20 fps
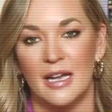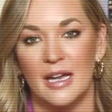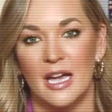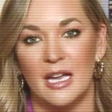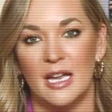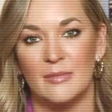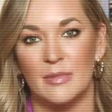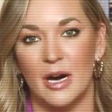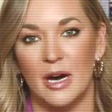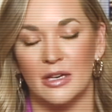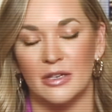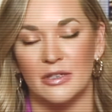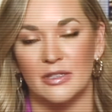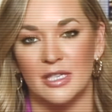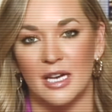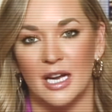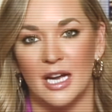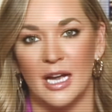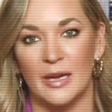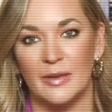in modern
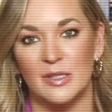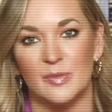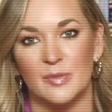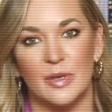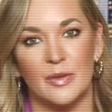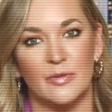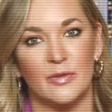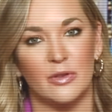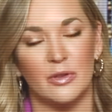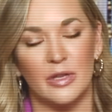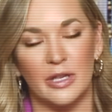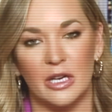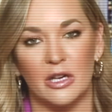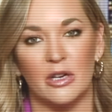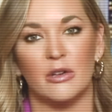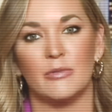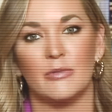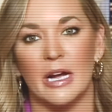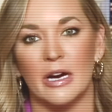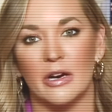times, but if you look at her
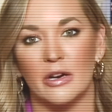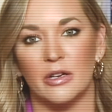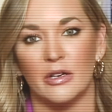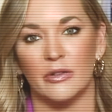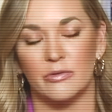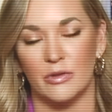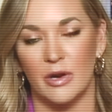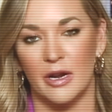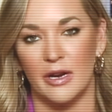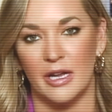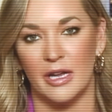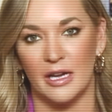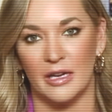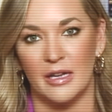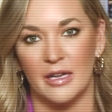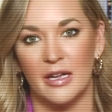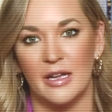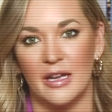record of running